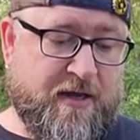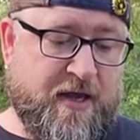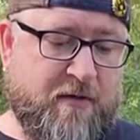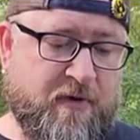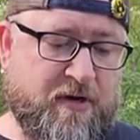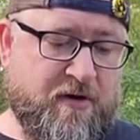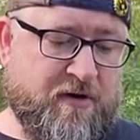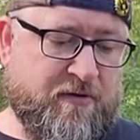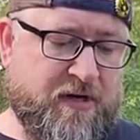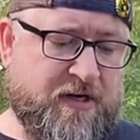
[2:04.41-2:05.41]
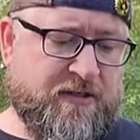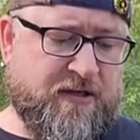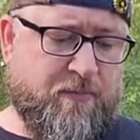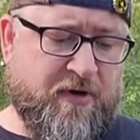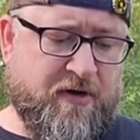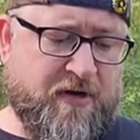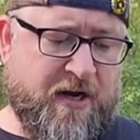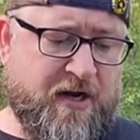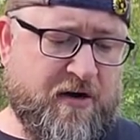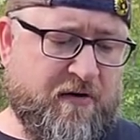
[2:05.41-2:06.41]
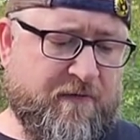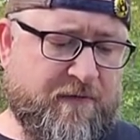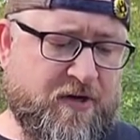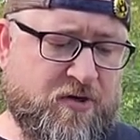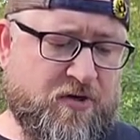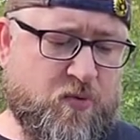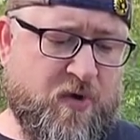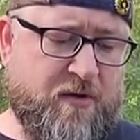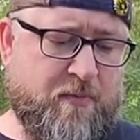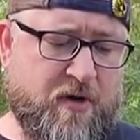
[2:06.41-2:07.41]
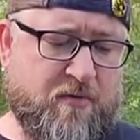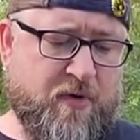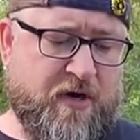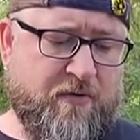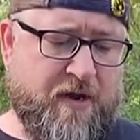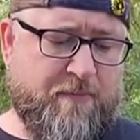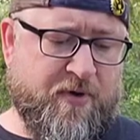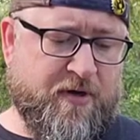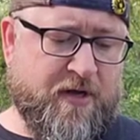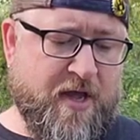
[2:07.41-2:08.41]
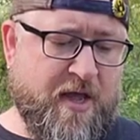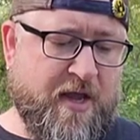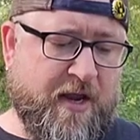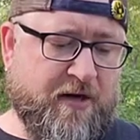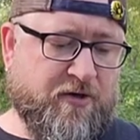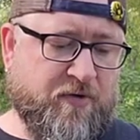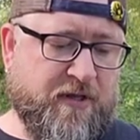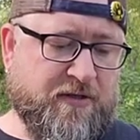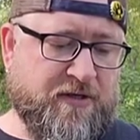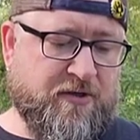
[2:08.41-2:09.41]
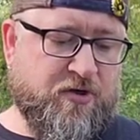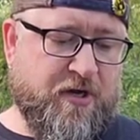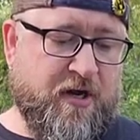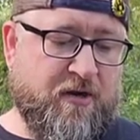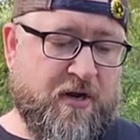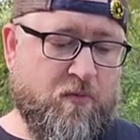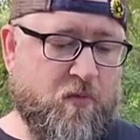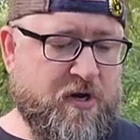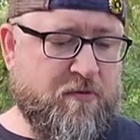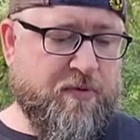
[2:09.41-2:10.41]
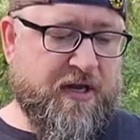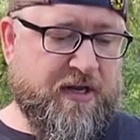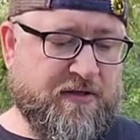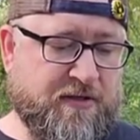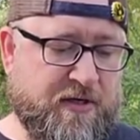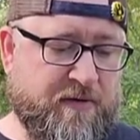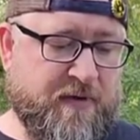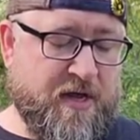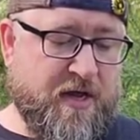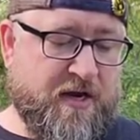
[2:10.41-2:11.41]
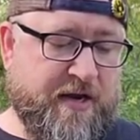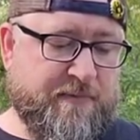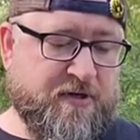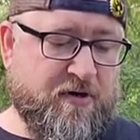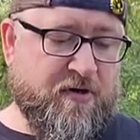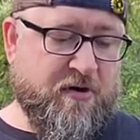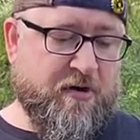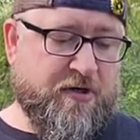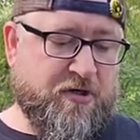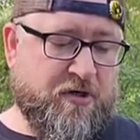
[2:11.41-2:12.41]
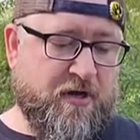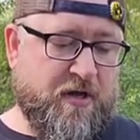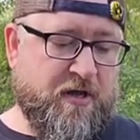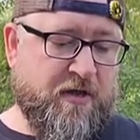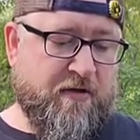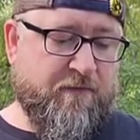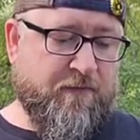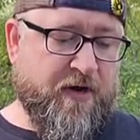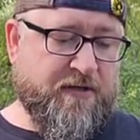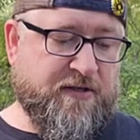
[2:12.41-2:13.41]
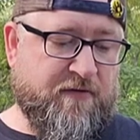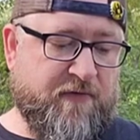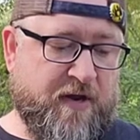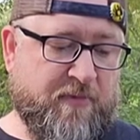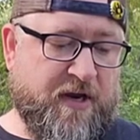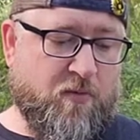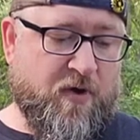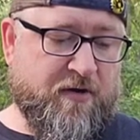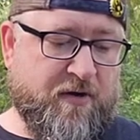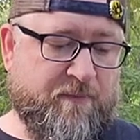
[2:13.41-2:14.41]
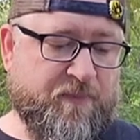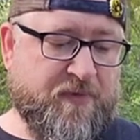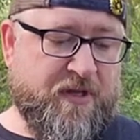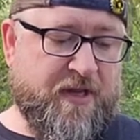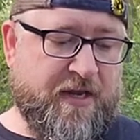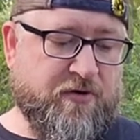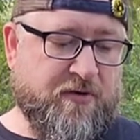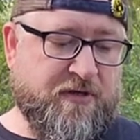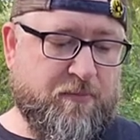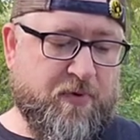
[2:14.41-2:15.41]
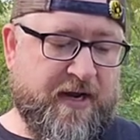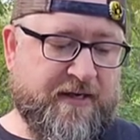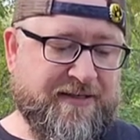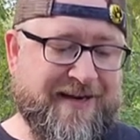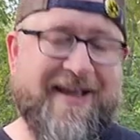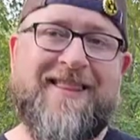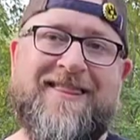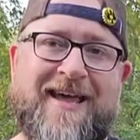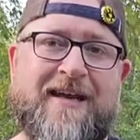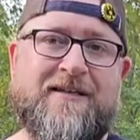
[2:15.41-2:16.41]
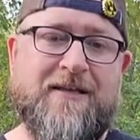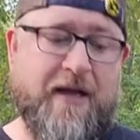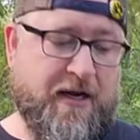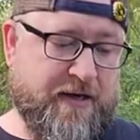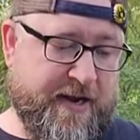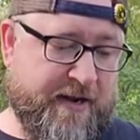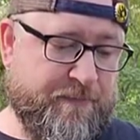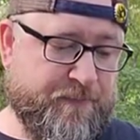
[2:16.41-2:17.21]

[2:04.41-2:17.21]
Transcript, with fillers: Eat when you're hungry, sleep when you're tired, fish, swim, read a great book, and enjoy the sunshine when you please. Naps are encouraged, friends and family are welcome, nature is embraced, that is lake time.